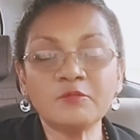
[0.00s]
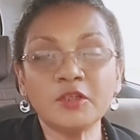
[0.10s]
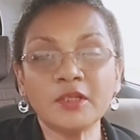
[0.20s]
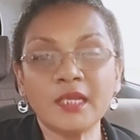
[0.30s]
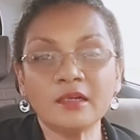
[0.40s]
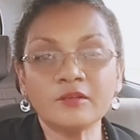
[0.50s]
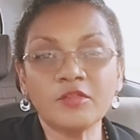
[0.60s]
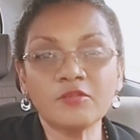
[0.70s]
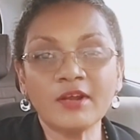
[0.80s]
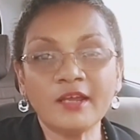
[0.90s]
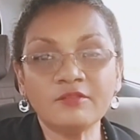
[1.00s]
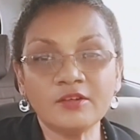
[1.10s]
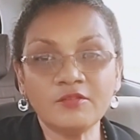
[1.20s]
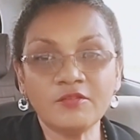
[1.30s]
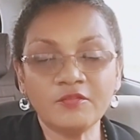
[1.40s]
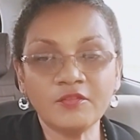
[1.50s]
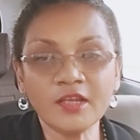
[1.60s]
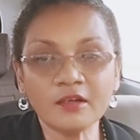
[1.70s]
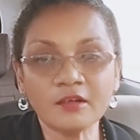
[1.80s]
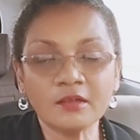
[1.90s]
but you cannot thrive in
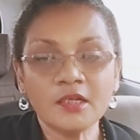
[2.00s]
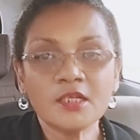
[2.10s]
fear.